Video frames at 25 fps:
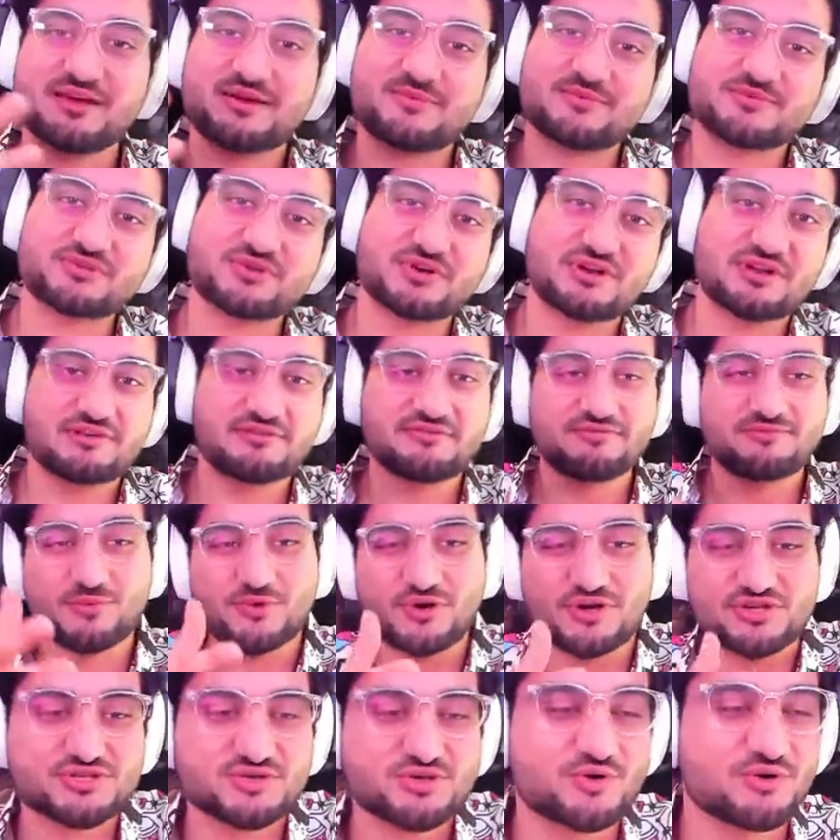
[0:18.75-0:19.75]
I'm trying to
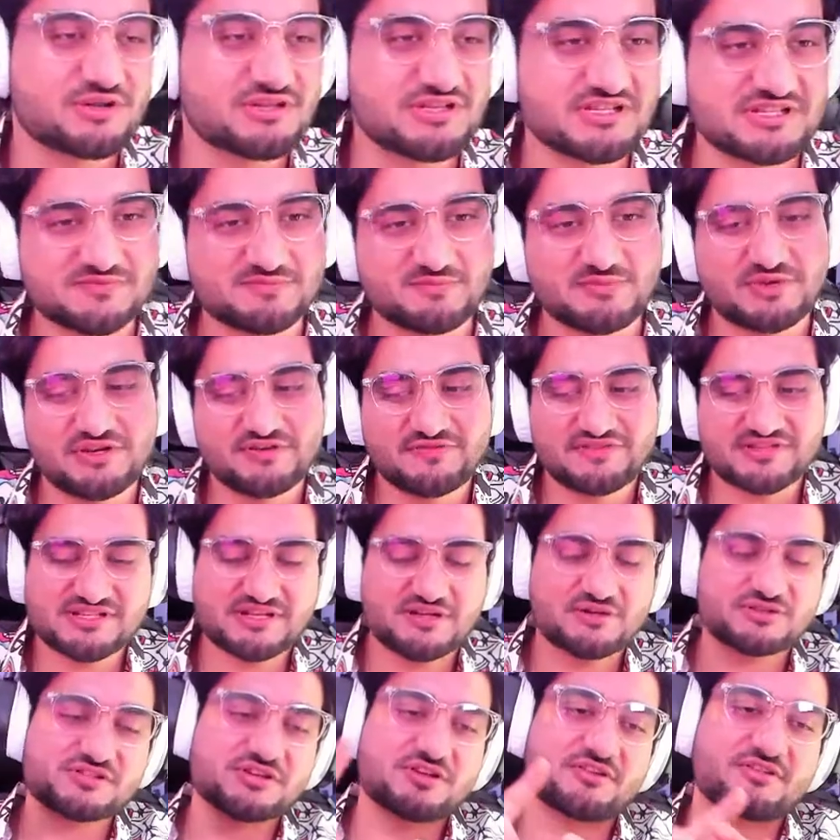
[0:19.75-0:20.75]
watch all these movies. I
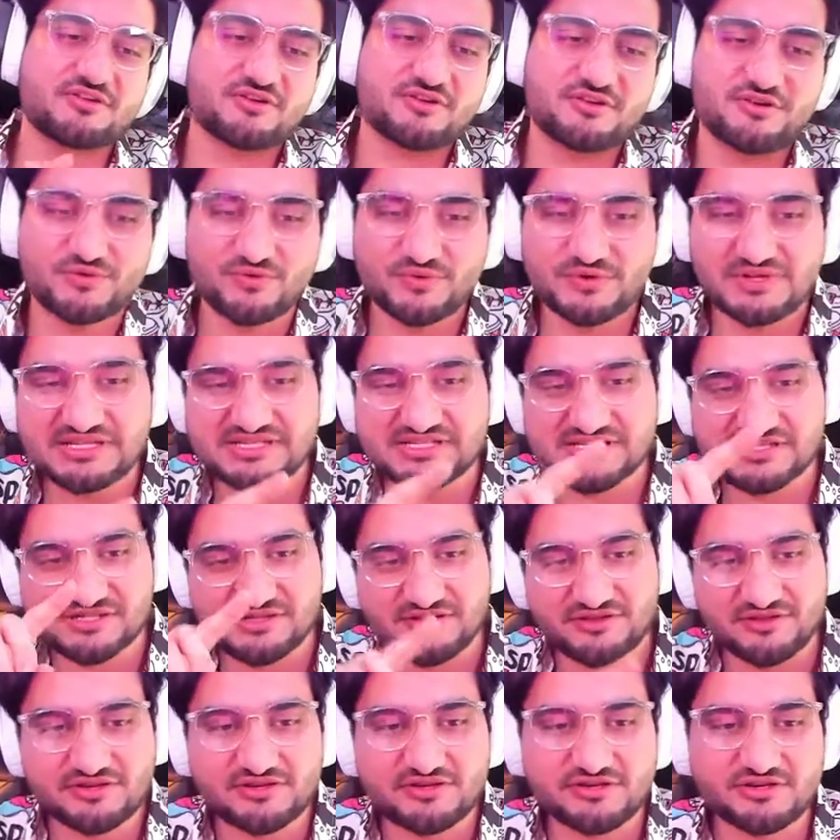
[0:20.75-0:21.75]
saw The Goonies, I
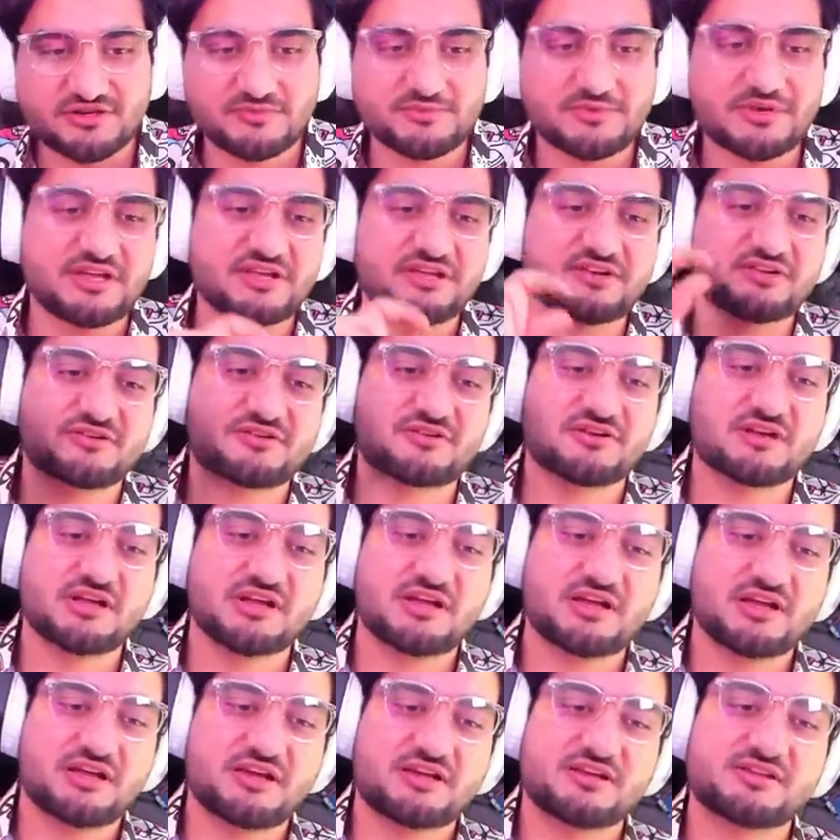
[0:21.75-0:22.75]
saw The Terminator,
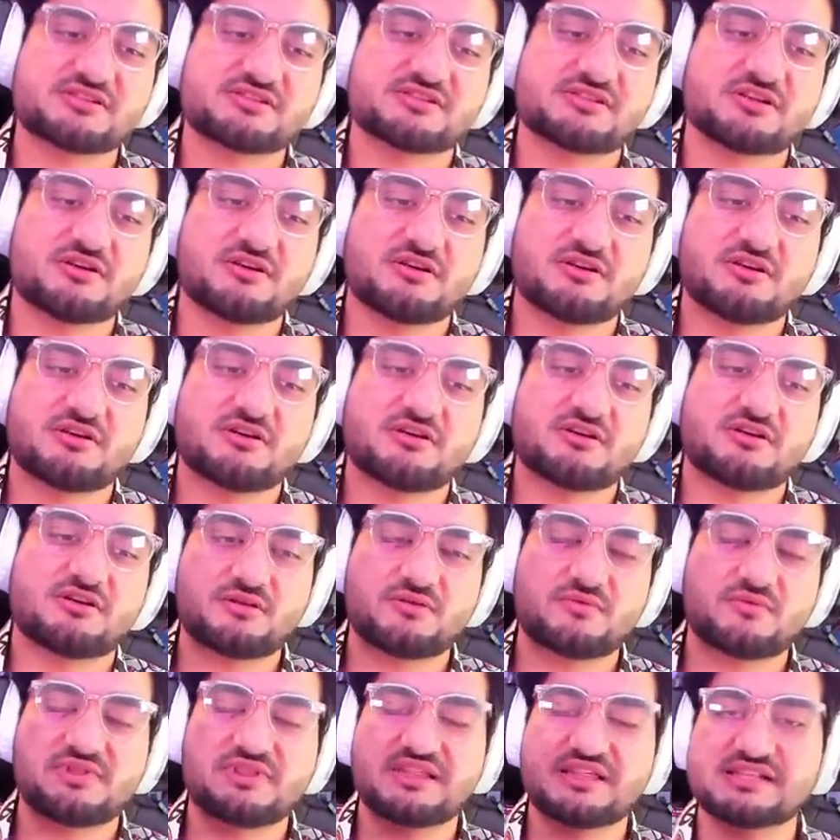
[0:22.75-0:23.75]
I saw...
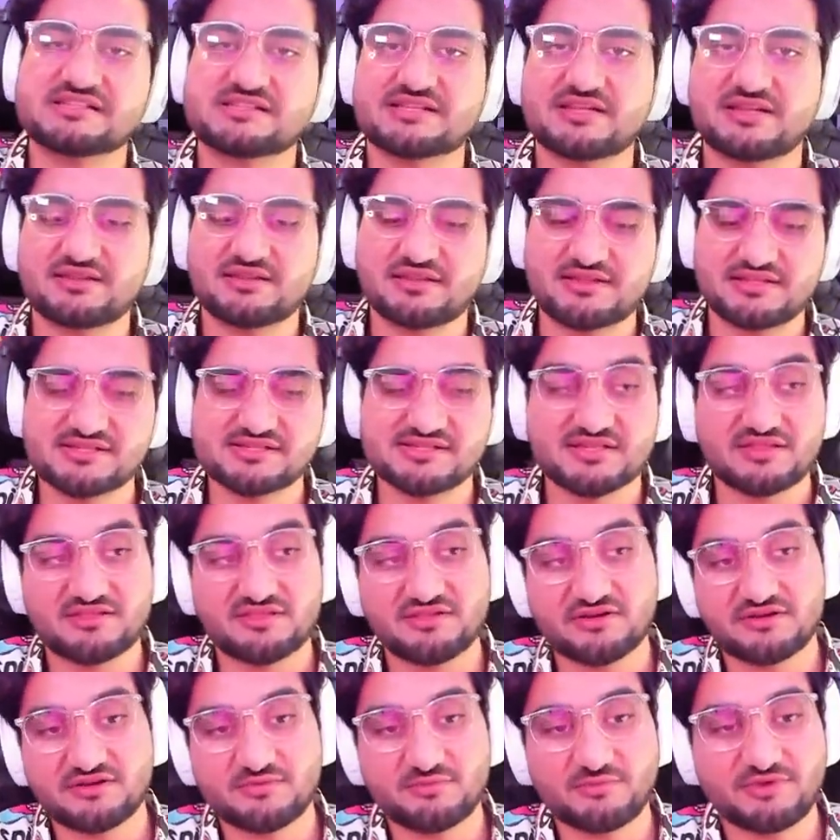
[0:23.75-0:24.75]
well, that's it. This is the
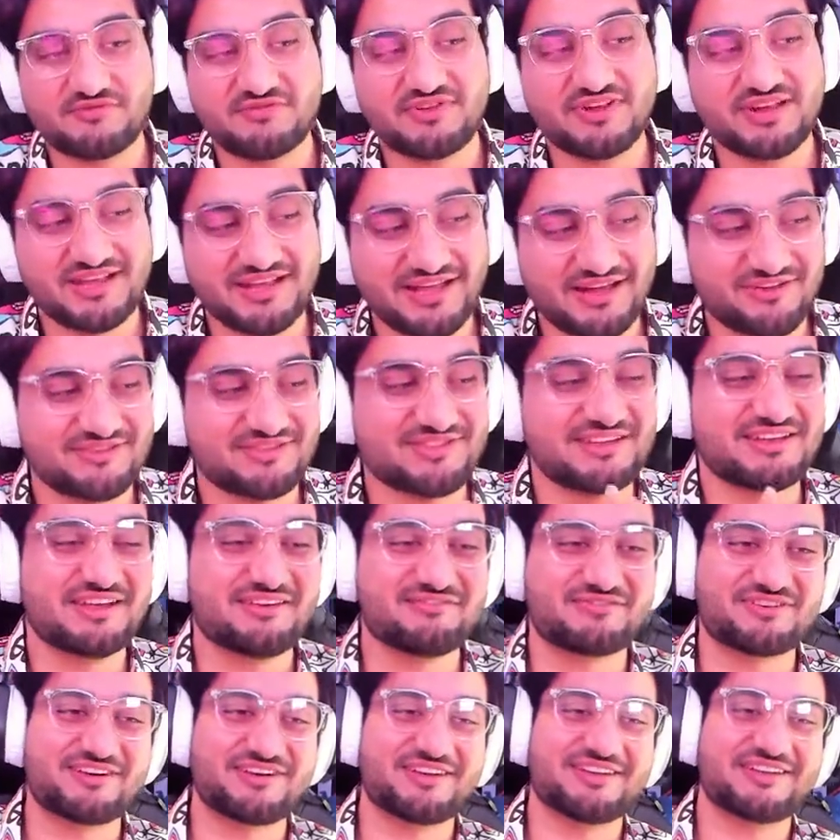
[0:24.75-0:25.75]
third movie now. The
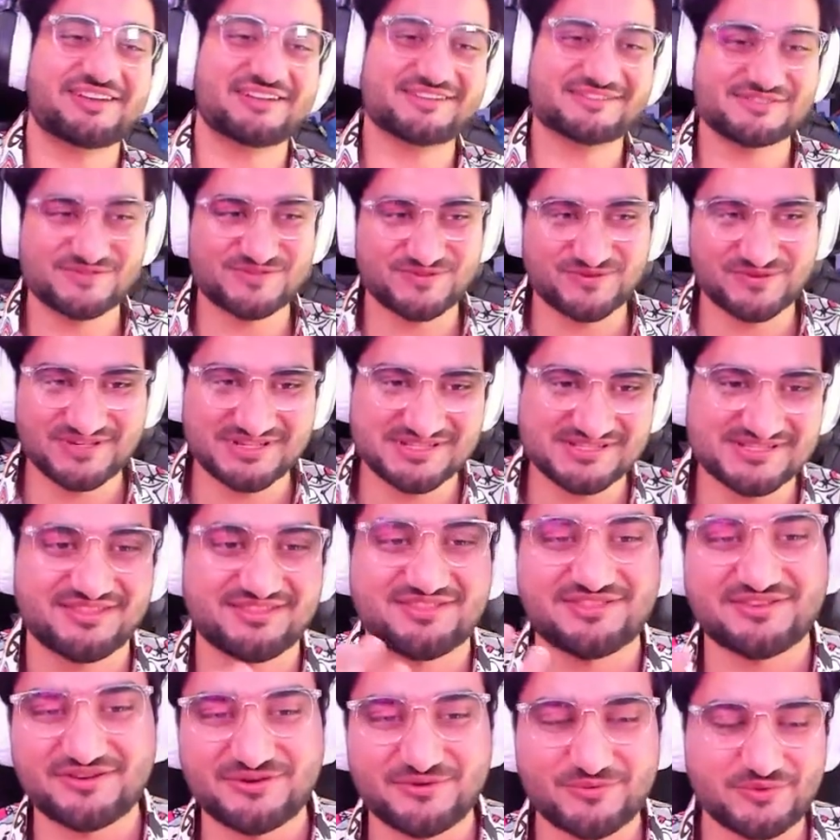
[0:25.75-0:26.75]
NeverEnding Story is the
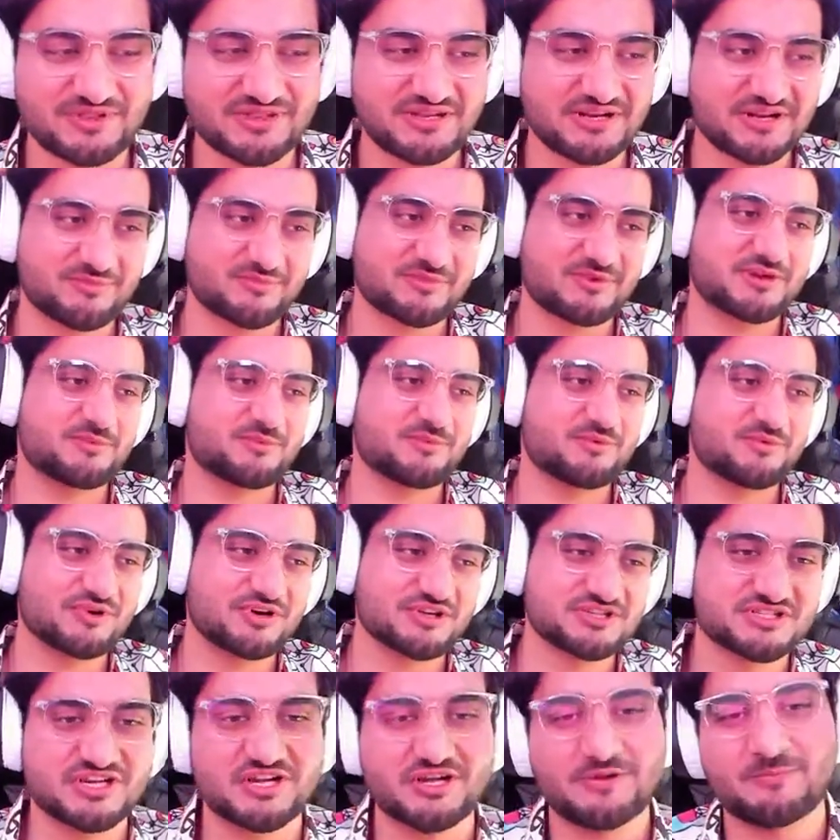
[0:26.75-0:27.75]
third one that I'm going to be
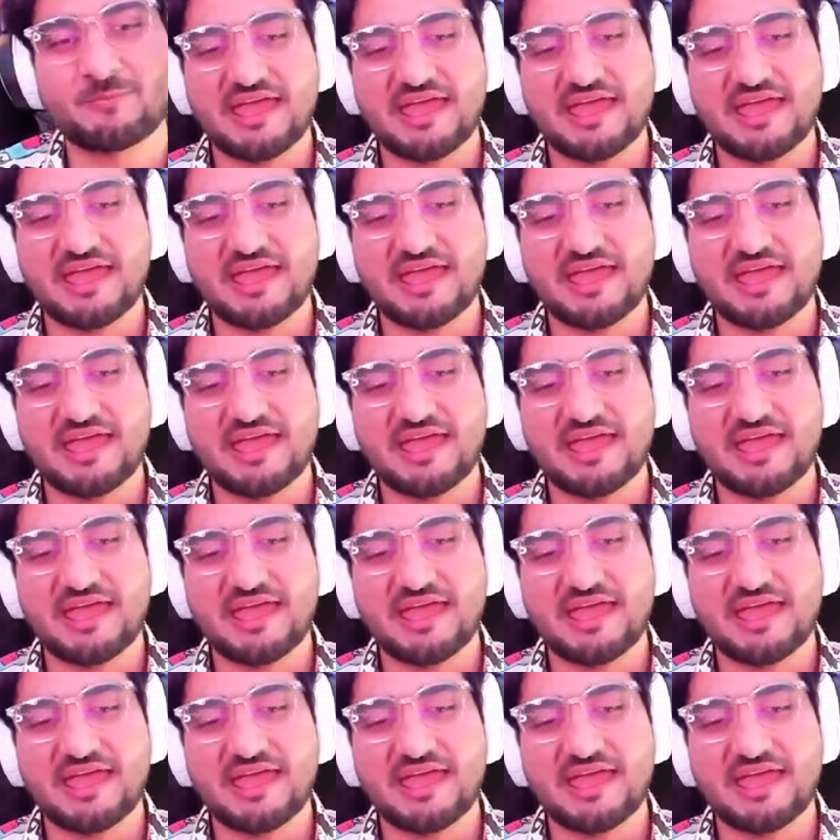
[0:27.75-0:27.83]
watching.